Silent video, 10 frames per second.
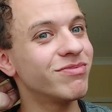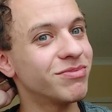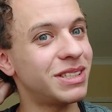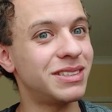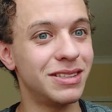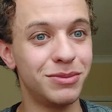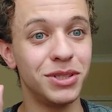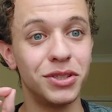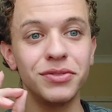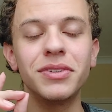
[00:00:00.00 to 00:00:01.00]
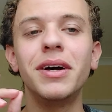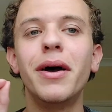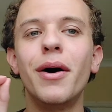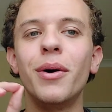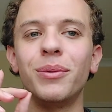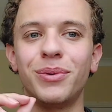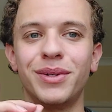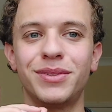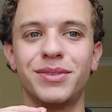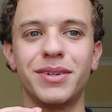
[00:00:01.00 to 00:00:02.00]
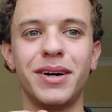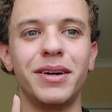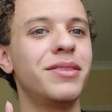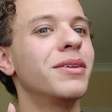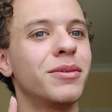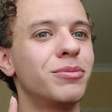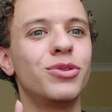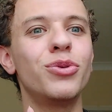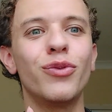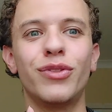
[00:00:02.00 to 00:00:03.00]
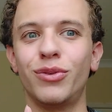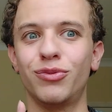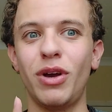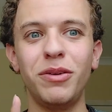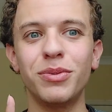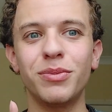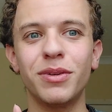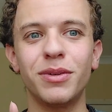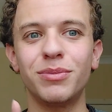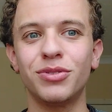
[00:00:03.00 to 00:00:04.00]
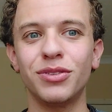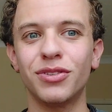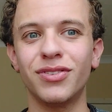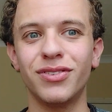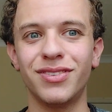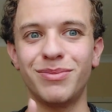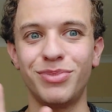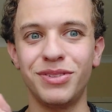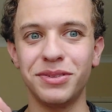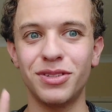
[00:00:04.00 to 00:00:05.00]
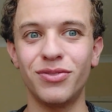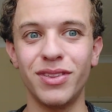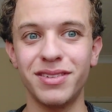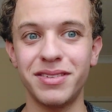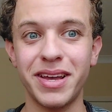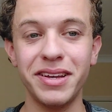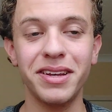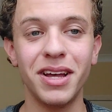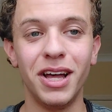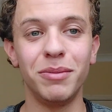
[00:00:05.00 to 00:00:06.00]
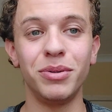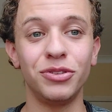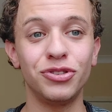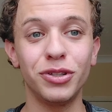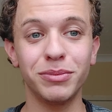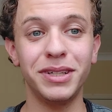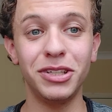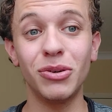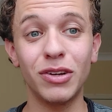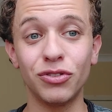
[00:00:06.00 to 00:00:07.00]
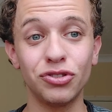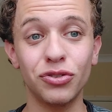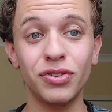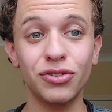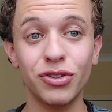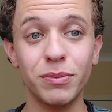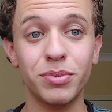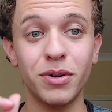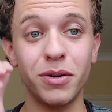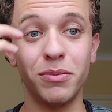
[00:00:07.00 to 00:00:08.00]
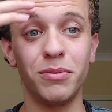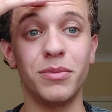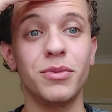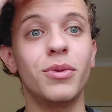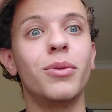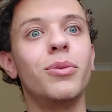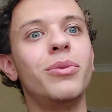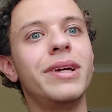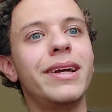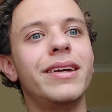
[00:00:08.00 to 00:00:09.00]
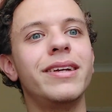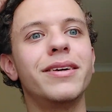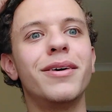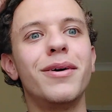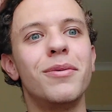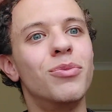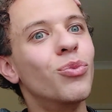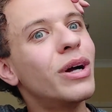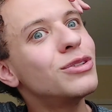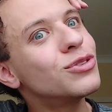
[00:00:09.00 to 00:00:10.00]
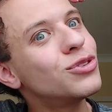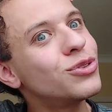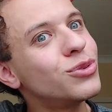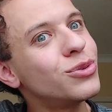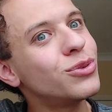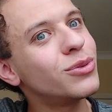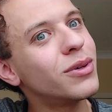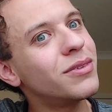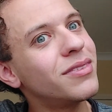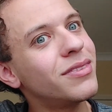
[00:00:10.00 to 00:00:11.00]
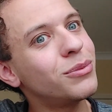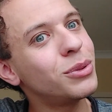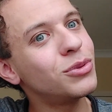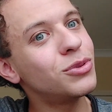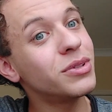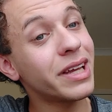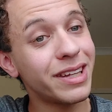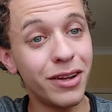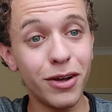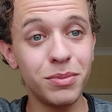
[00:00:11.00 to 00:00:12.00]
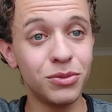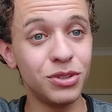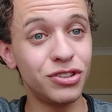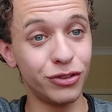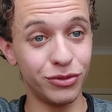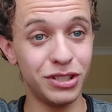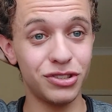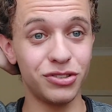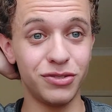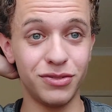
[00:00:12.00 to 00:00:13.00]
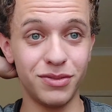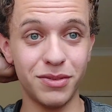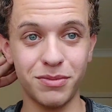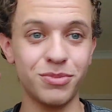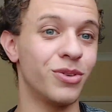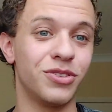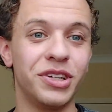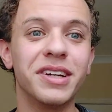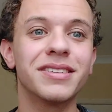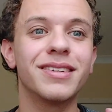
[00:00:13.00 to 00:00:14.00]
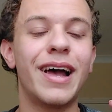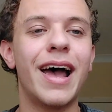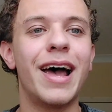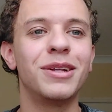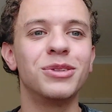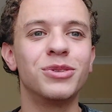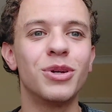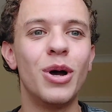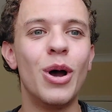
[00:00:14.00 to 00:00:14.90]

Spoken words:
pisses me off, was I don't know if there was rain predicted for this day, but during my year 11 geography trip, we were doing an urban regeneration project, and